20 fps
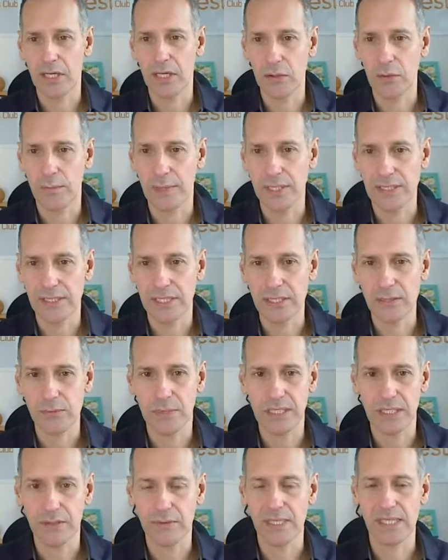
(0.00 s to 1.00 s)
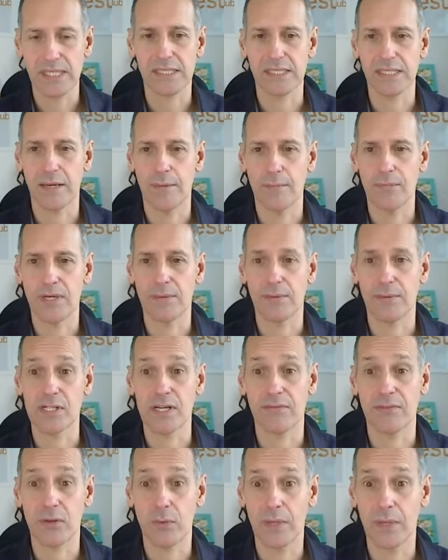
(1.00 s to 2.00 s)
in your business. We do this pretty much
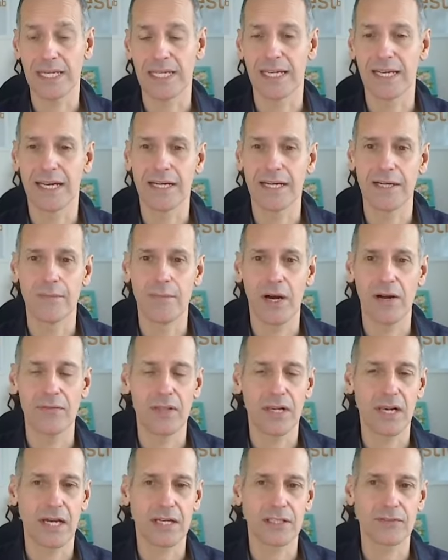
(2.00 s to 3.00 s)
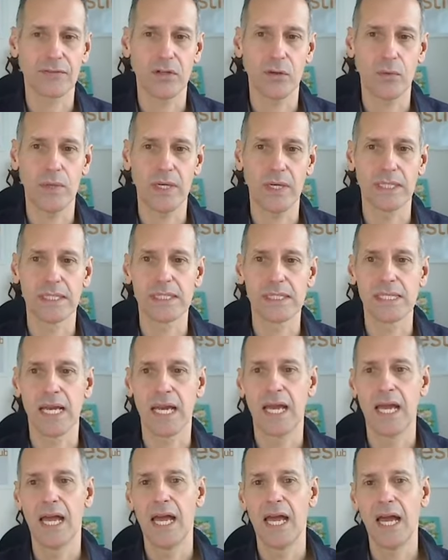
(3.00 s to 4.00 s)
every week over the last few weeks.
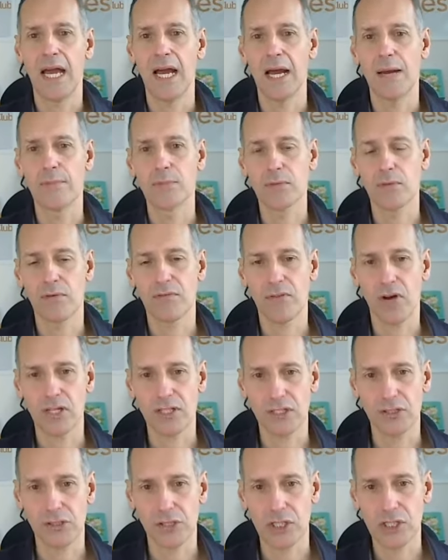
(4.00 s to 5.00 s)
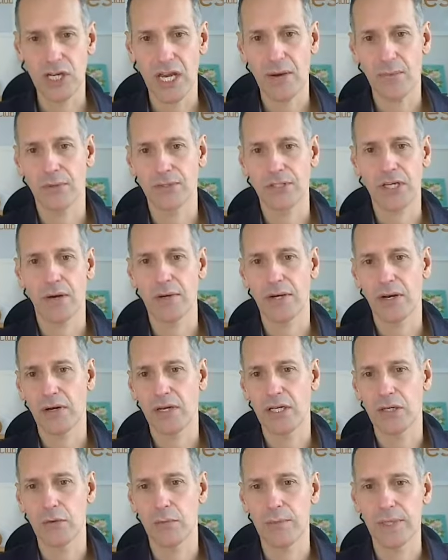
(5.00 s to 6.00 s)
So we're inviting you to share what's going
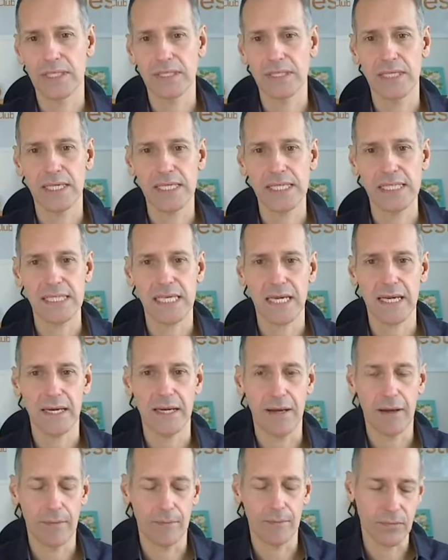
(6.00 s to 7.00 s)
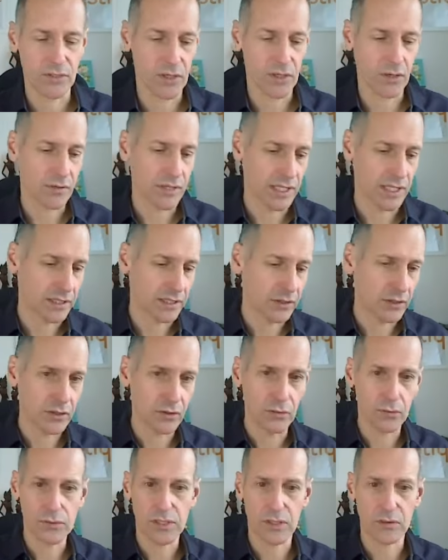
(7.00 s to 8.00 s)
on in your business, so that you
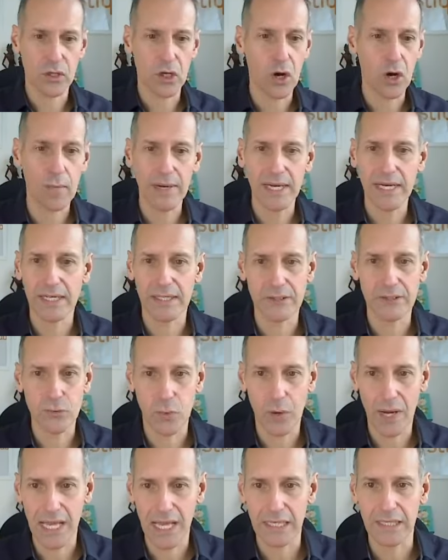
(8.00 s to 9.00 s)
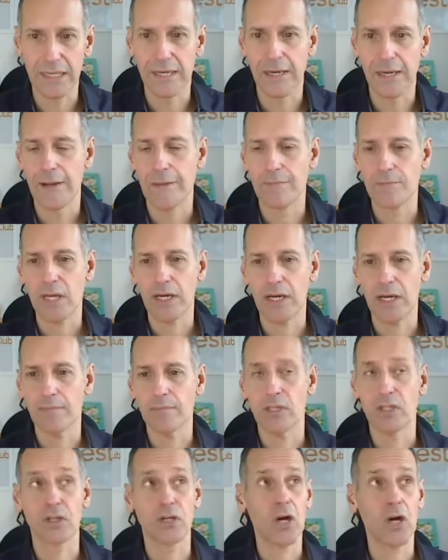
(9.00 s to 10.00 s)
can also comment as well.
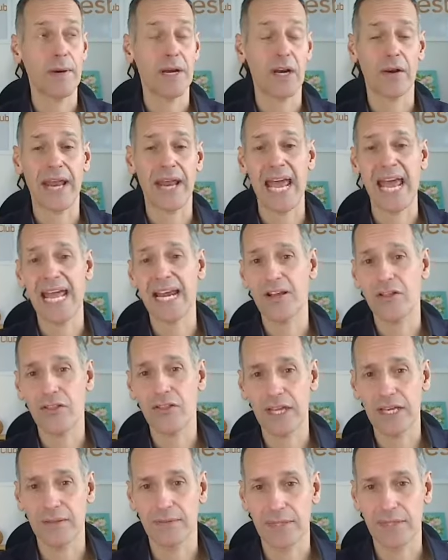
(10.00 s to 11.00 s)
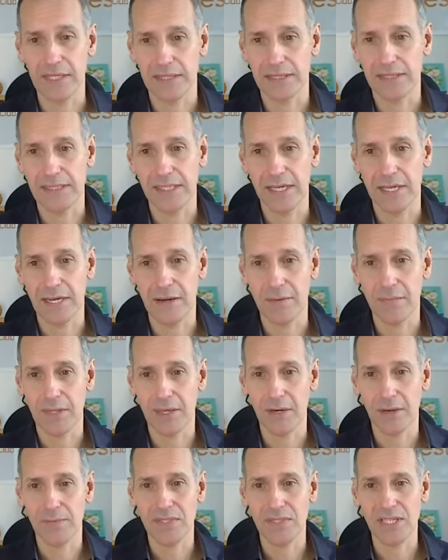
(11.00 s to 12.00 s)
You can comment on anything
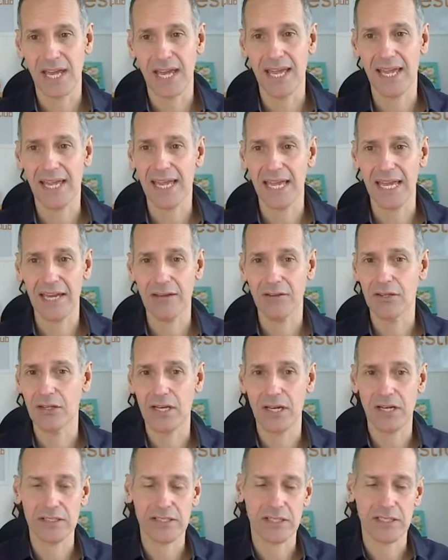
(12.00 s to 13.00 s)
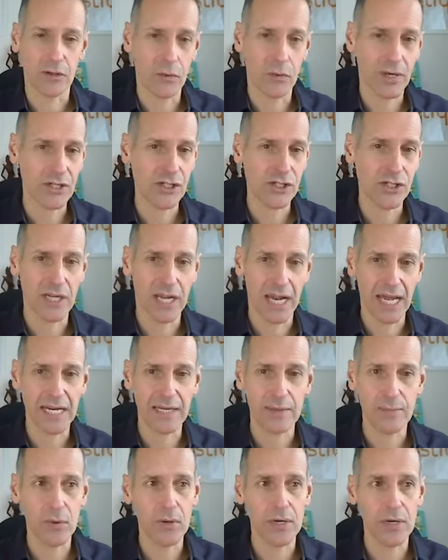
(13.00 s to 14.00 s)
that I'm saying here. You can ask a question at
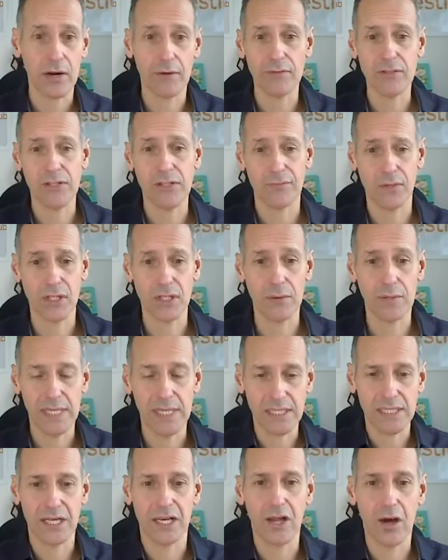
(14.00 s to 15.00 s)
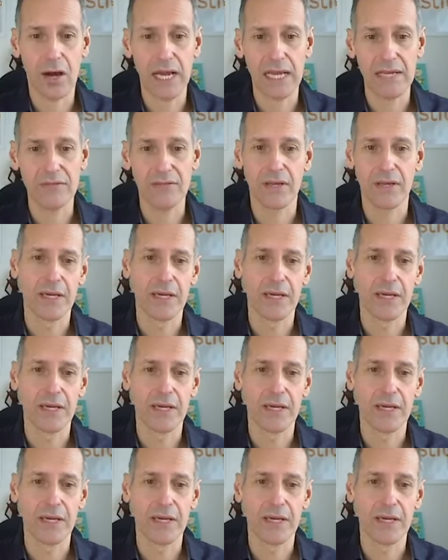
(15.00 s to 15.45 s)
any point. Obviously, if we're doing this live,